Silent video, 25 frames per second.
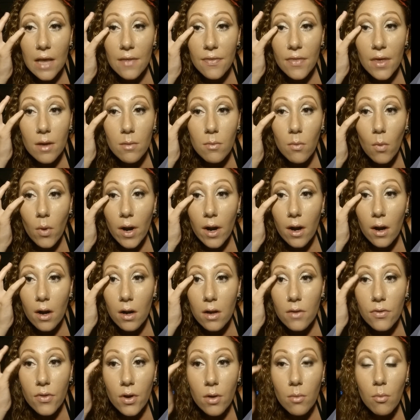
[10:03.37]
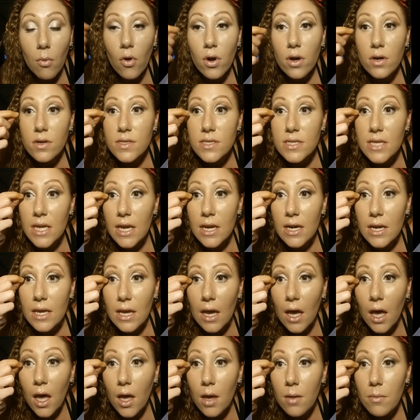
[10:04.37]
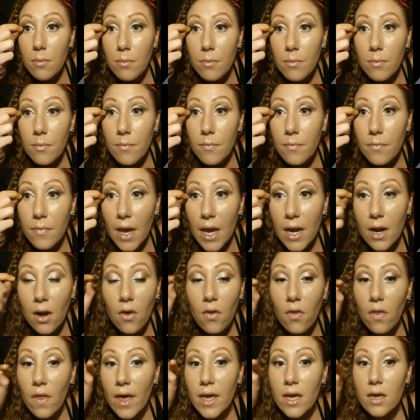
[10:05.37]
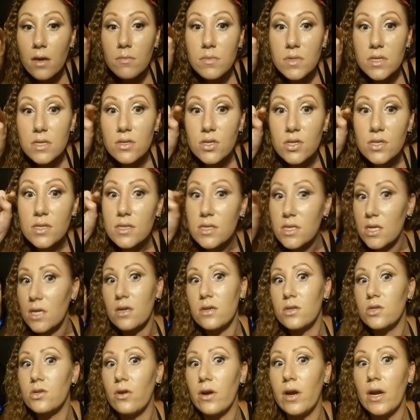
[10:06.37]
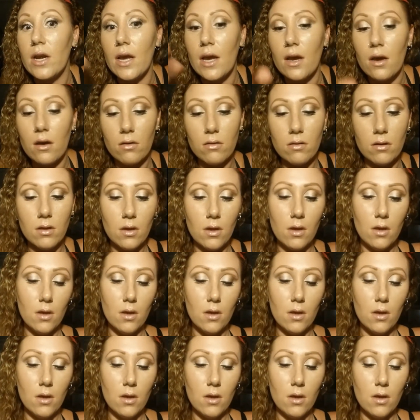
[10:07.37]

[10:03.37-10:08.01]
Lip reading: them where they're more standing up. I don't like them to just stick straight out.